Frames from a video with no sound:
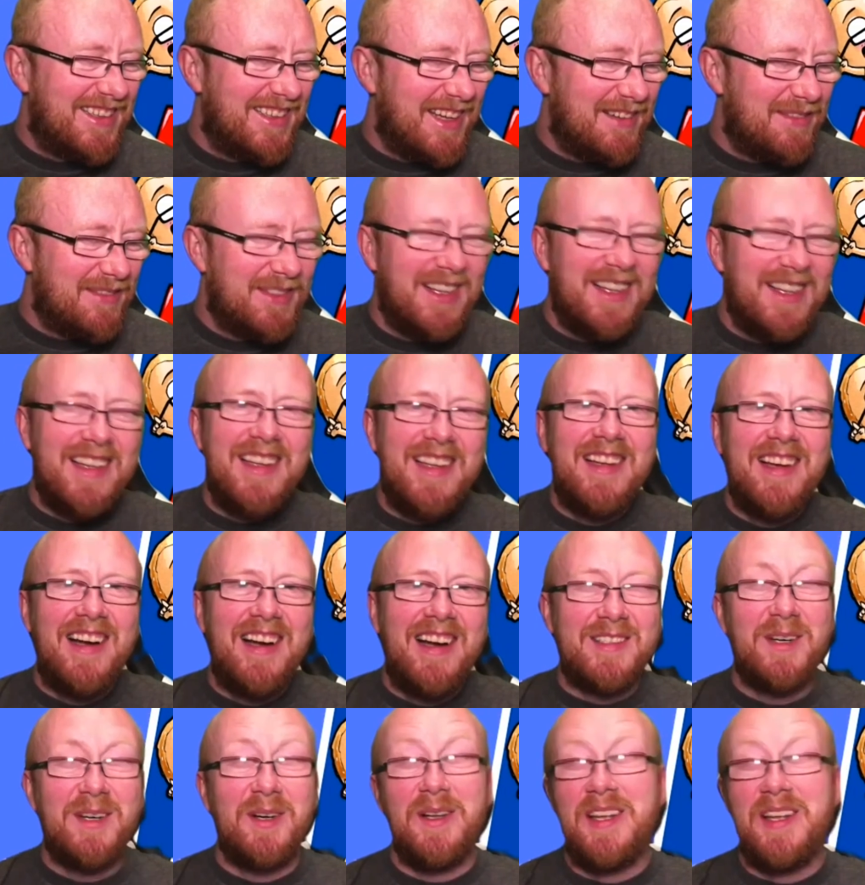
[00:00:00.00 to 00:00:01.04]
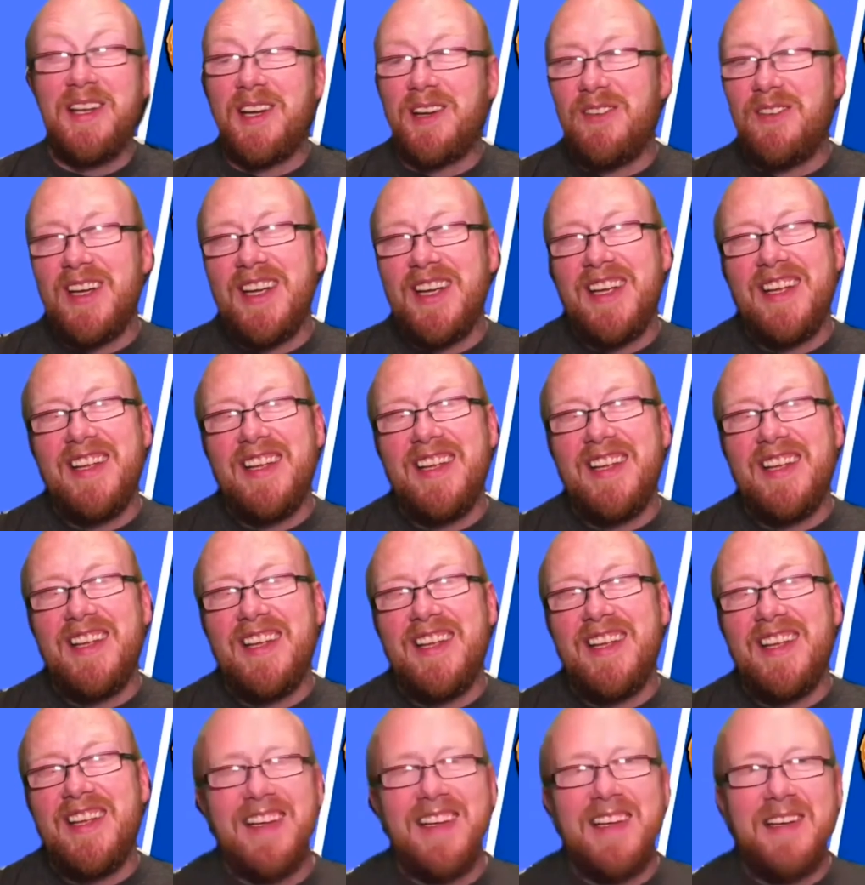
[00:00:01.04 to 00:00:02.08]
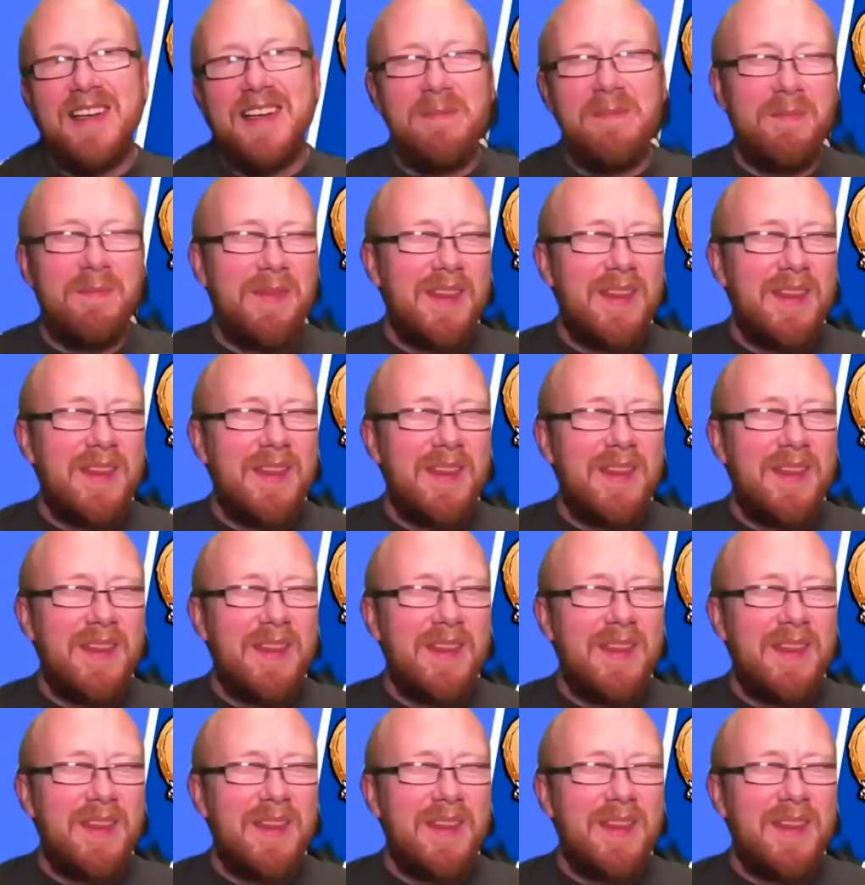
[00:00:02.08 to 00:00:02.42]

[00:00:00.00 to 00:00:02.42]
definitely. I totally agree. Um,